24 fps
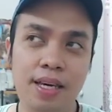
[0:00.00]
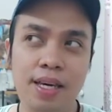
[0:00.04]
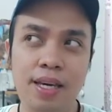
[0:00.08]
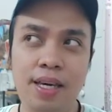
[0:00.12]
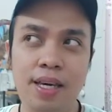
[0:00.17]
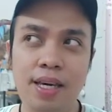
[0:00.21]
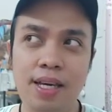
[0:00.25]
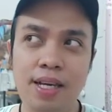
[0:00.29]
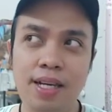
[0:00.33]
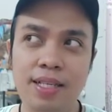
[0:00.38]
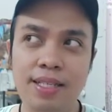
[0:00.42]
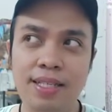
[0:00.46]

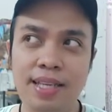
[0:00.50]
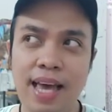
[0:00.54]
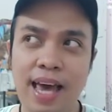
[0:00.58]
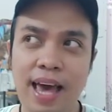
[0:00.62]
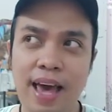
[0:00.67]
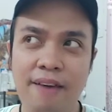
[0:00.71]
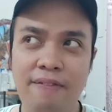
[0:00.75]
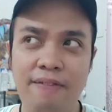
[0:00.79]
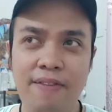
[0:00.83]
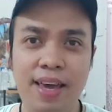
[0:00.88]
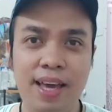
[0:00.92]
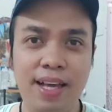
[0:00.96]
he is
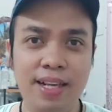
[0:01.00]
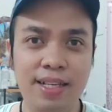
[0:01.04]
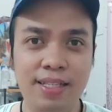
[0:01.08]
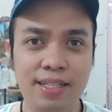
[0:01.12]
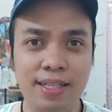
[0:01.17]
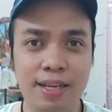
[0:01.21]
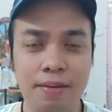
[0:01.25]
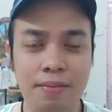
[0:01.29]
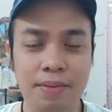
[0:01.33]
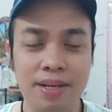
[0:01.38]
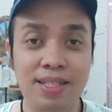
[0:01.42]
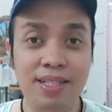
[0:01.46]
having
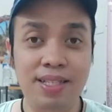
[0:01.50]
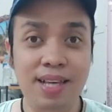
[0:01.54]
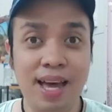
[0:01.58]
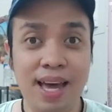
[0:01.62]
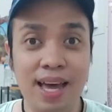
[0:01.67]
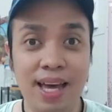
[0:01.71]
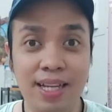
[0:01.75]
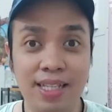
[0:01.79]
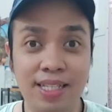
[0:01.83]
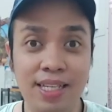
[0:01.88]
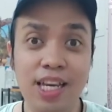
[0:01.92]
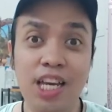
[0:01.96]
some
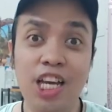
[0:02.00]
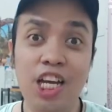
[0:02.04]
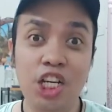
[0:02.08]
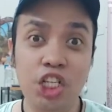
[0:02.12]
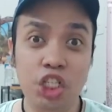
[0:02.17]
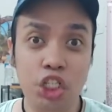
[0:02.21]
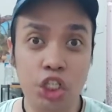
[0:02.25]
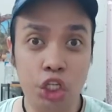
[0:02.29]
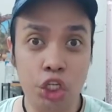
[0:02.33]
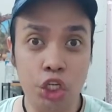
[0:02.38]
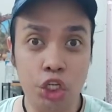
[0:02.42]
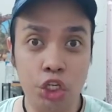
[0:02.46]
anxiety
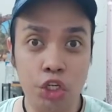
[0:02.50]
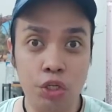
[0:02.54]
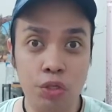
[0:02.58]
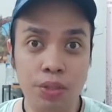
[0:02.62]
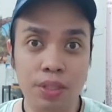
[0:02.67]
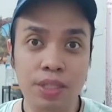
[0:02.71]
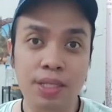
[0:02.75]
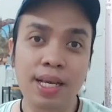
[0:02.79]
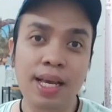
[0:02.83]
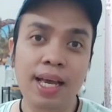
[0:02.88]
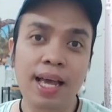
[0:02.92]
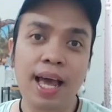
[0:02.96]

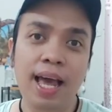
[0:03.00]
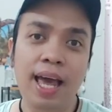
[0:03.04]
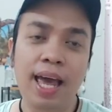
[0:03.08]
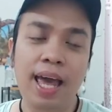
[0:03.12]
issues,